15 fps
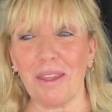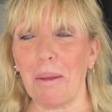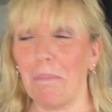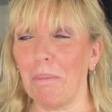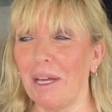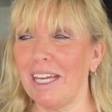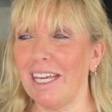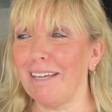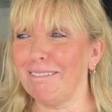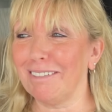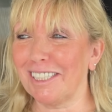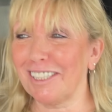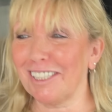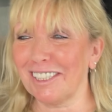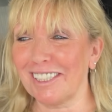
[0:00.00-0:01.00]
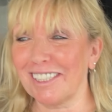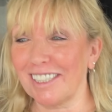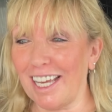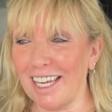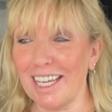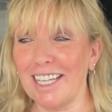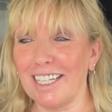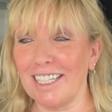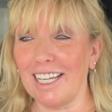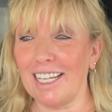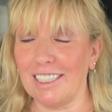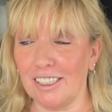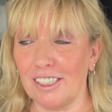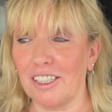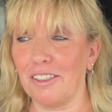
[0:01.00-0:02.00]
But he was just saying
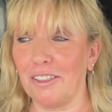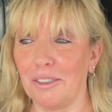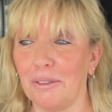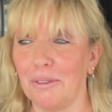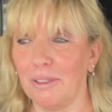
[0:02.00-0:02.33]
into